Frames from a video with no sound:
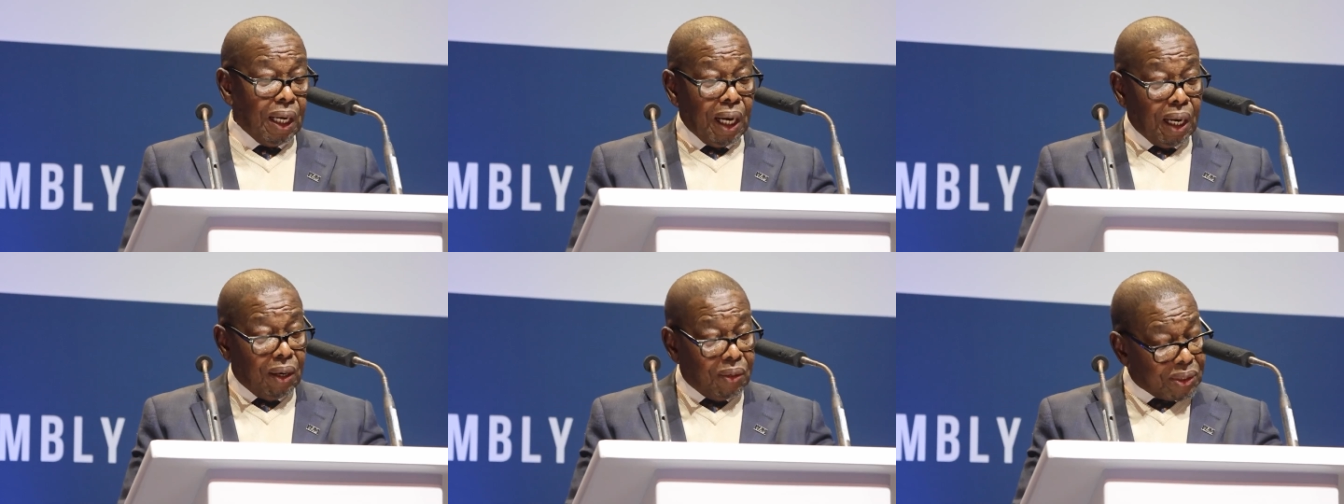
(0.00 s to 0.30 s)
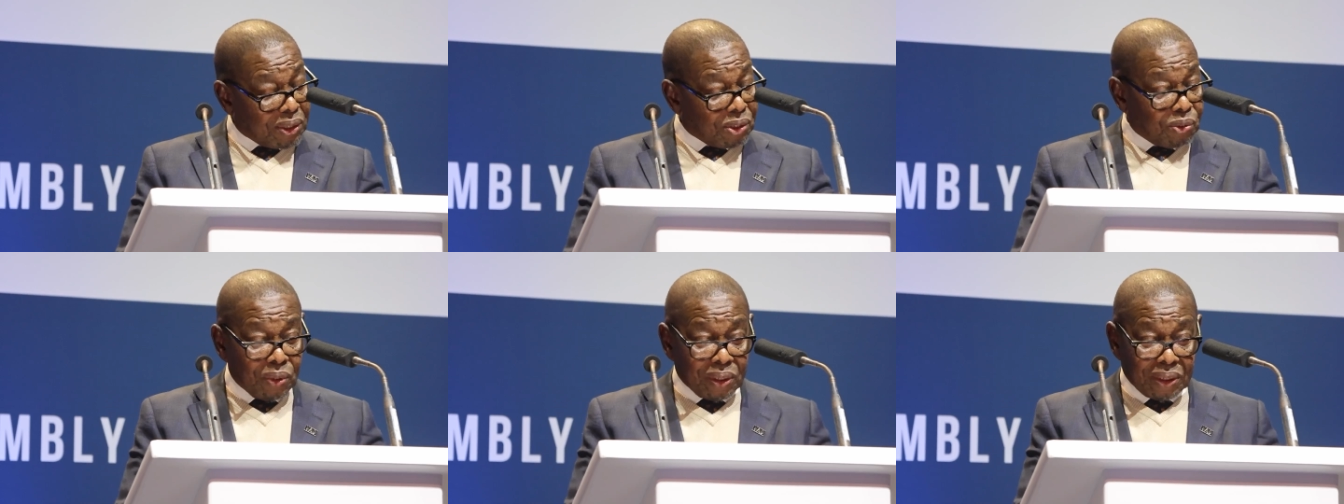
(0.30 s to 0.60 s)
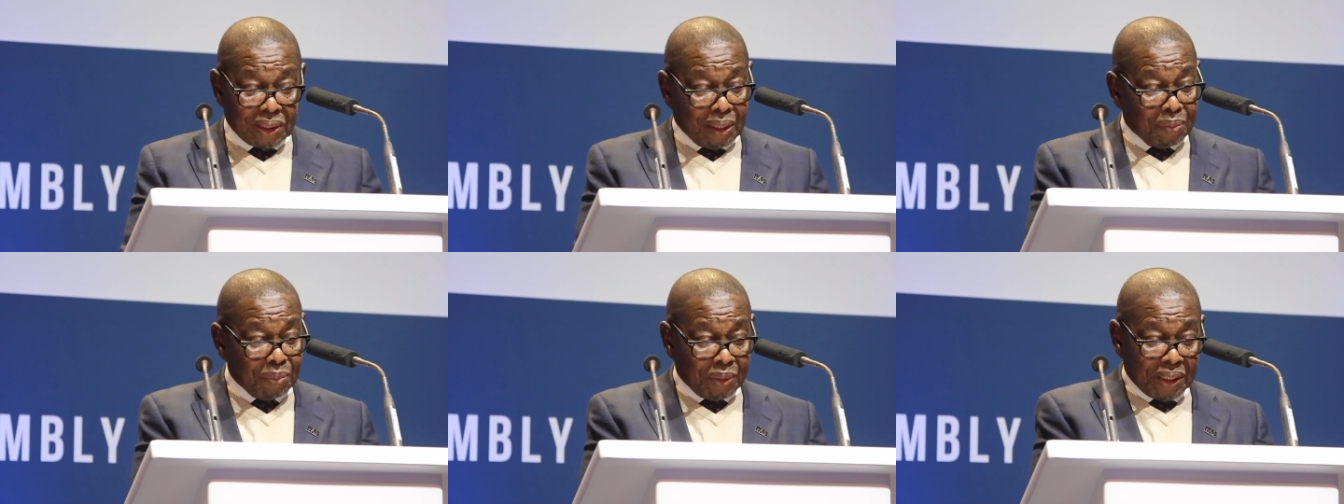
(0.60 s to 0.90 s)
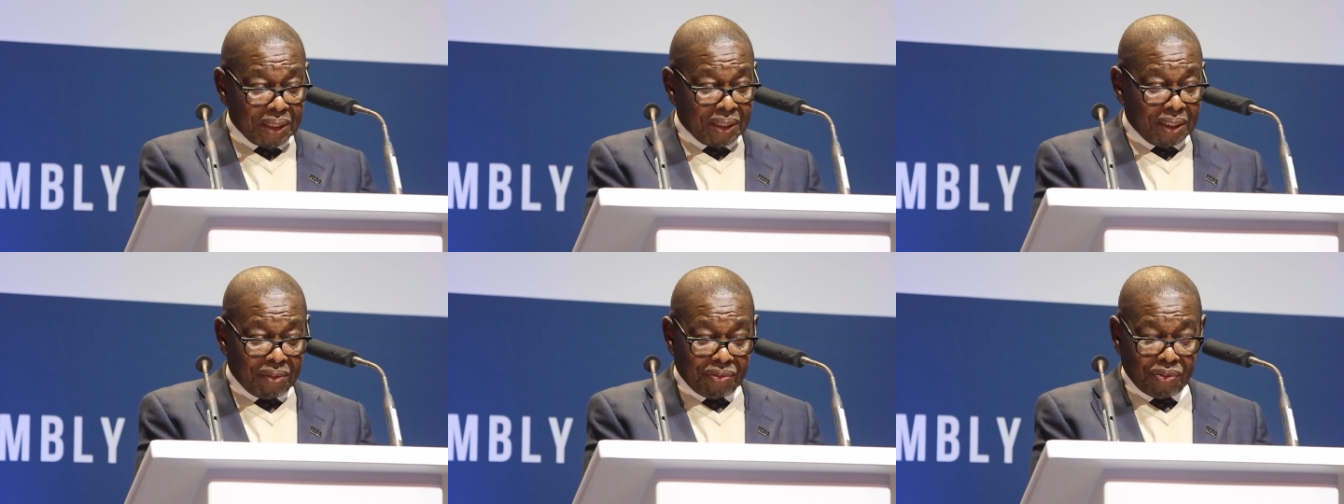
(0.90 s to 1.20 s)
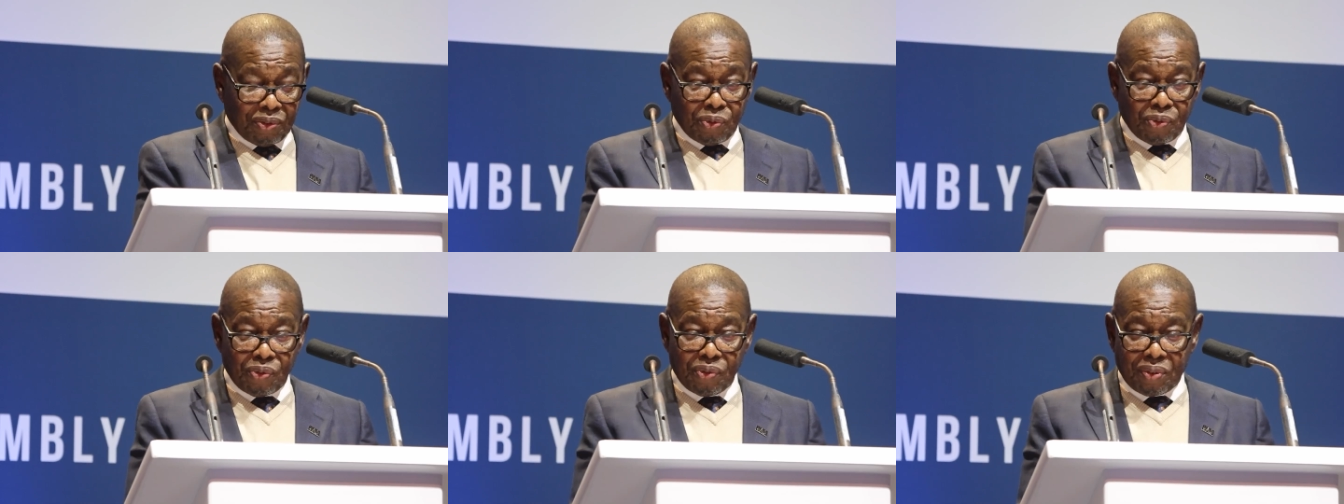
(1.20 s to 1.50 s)
I was doing some
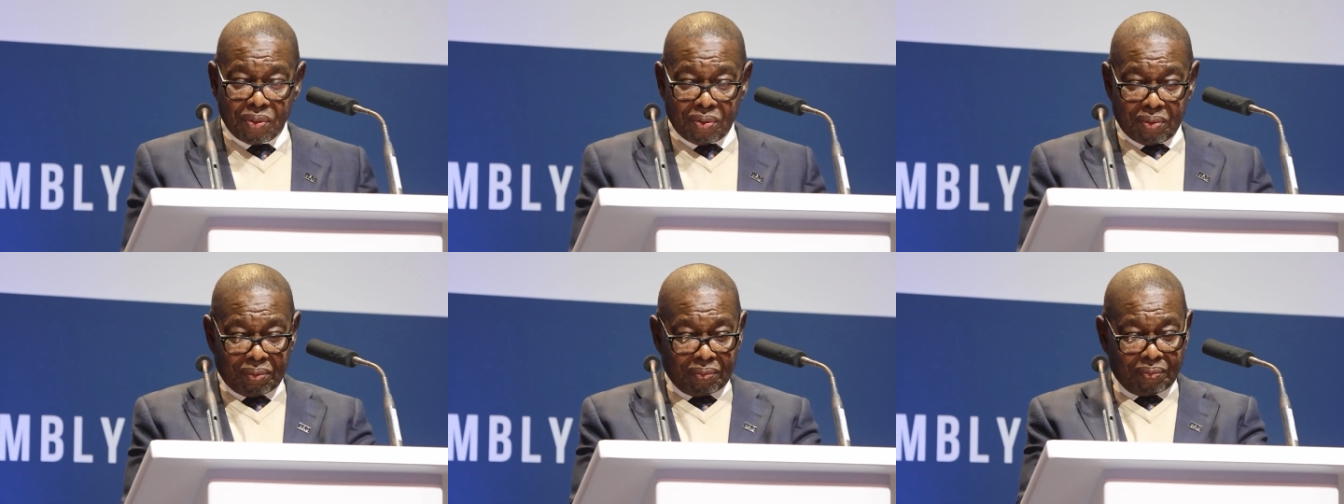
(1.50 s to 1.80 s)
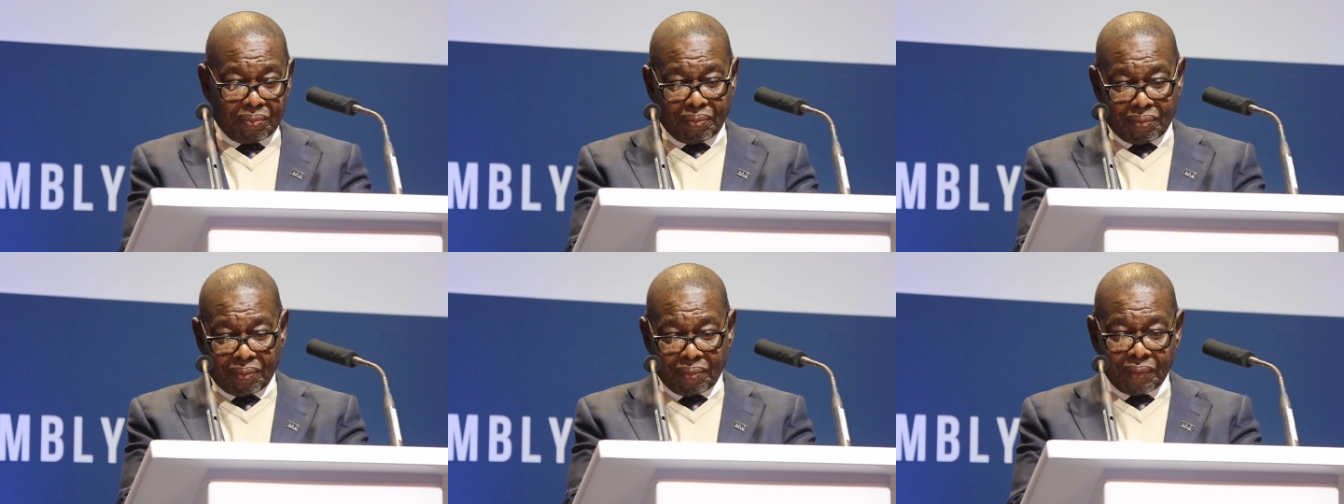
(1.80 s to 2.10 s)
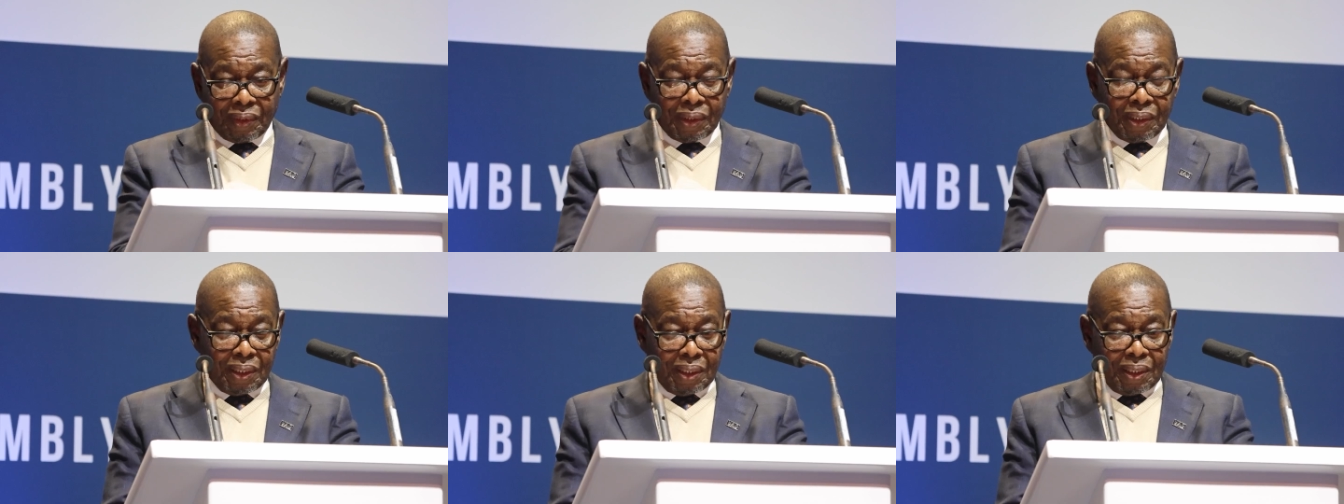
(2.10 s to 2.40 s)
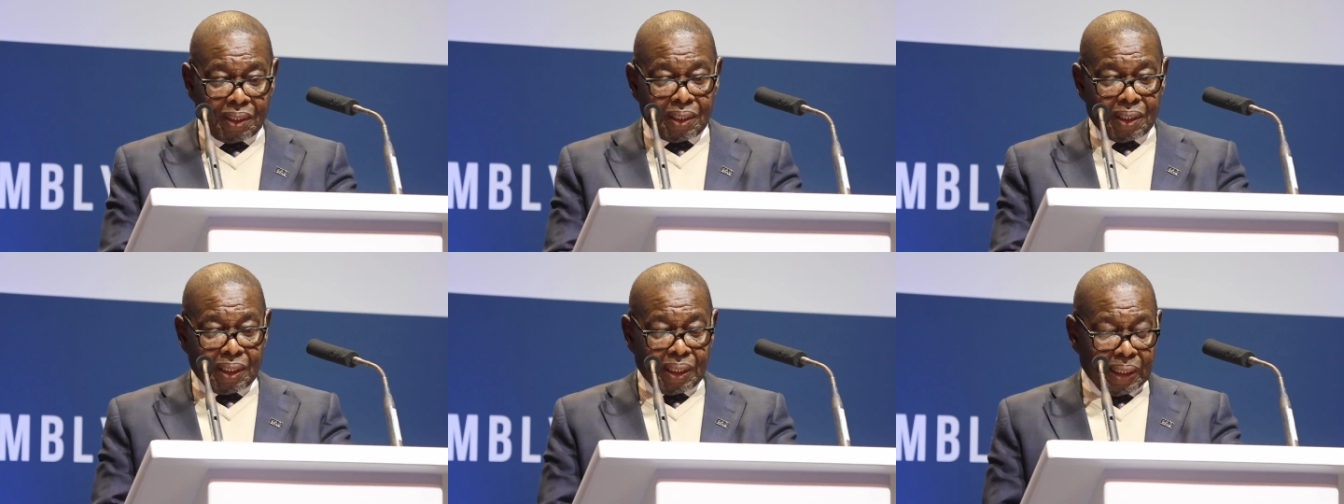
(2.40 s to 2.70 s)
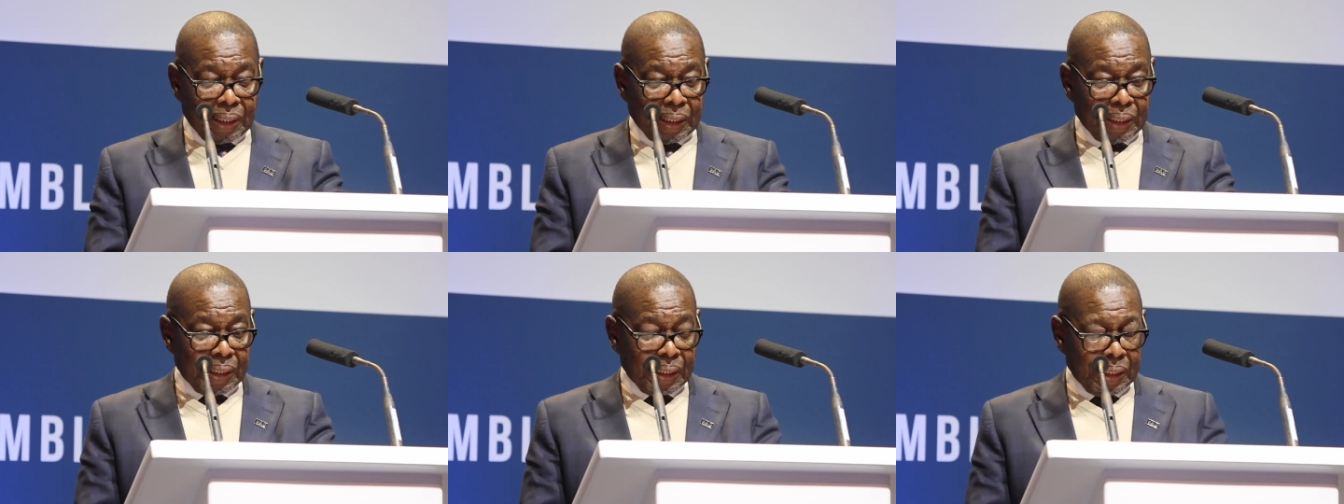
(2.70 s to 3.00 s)
interviews
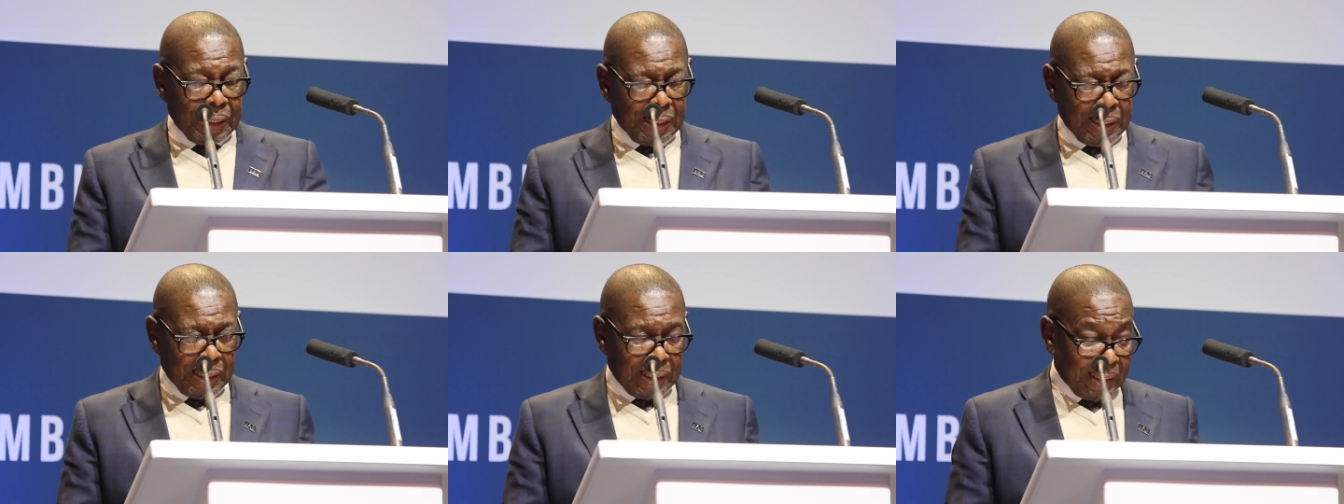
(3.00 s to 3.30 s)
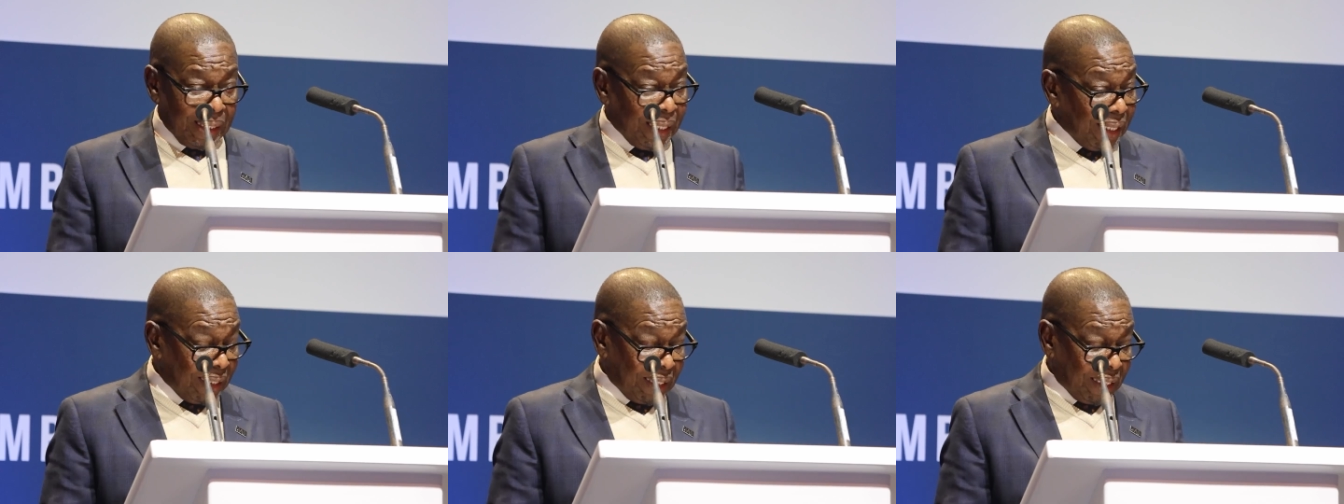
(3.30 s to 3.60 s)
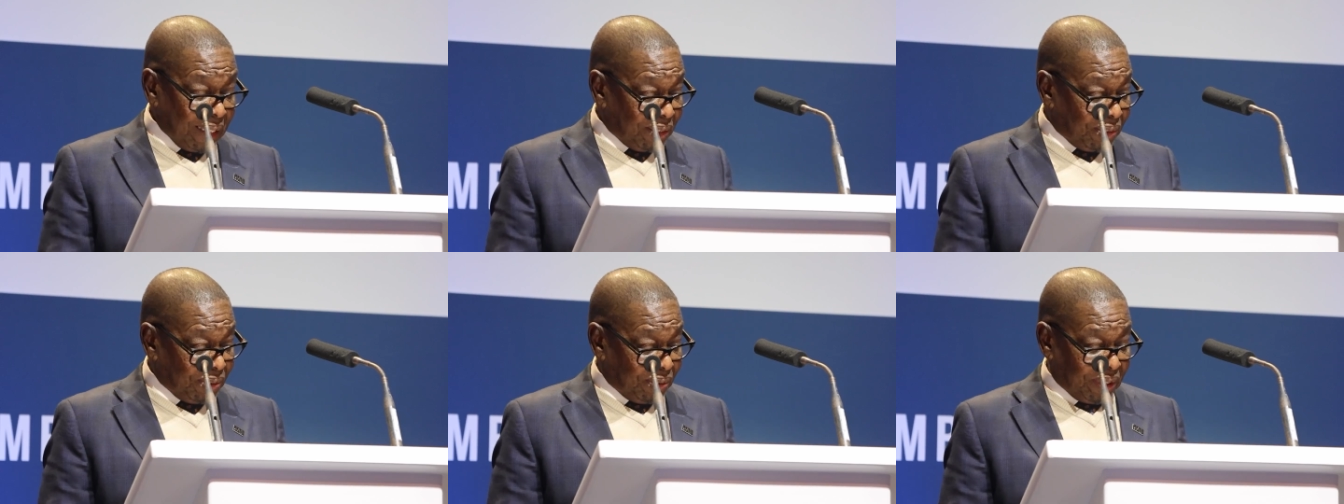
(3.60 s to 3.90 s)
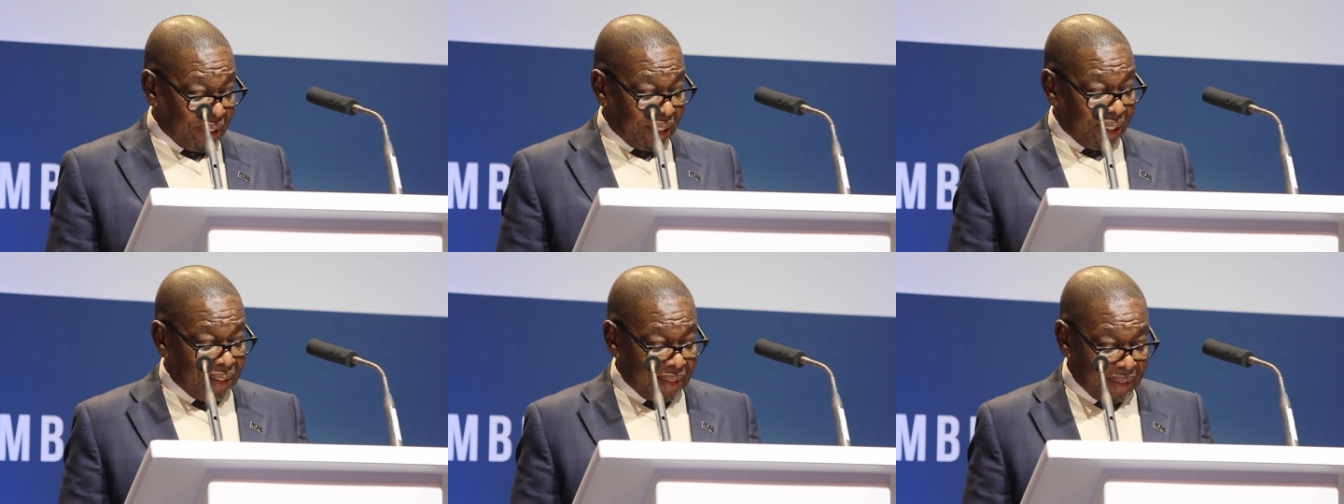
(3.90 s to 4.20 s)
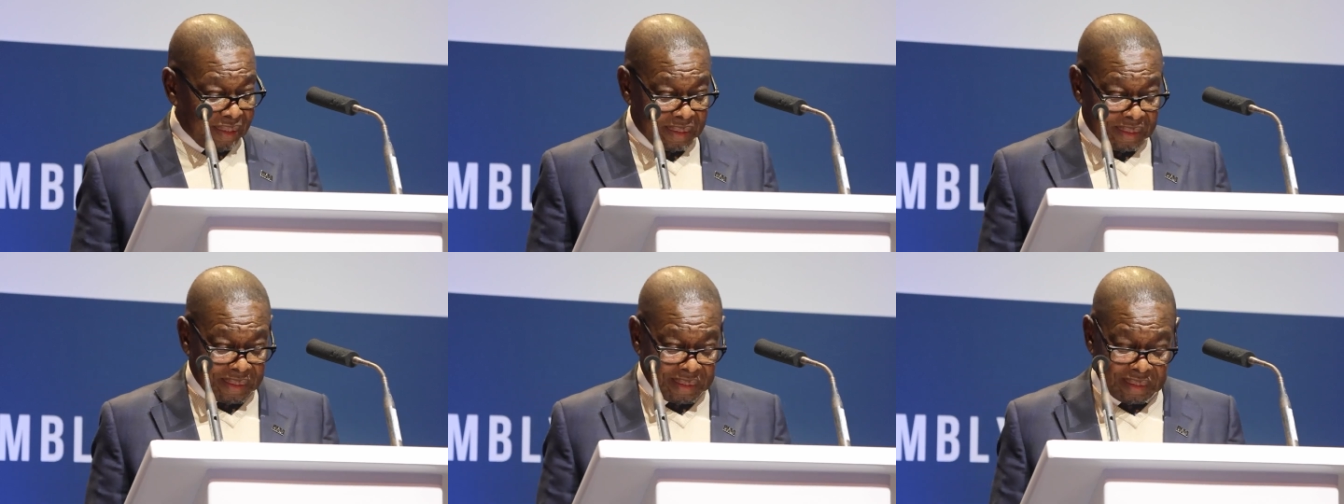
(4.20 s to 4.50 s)
earlier
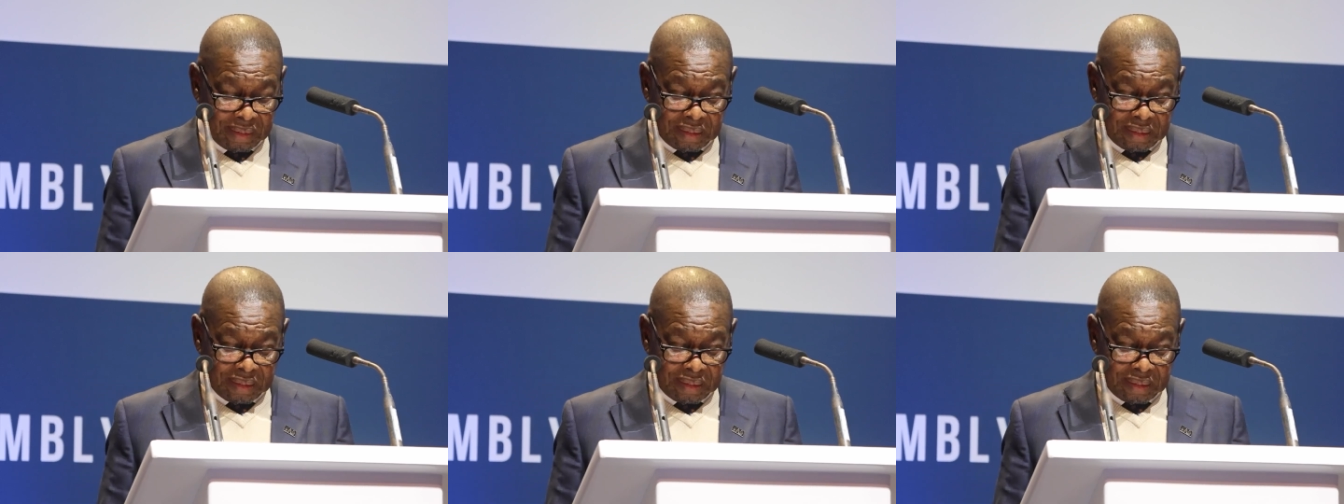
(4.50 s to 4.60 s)
today.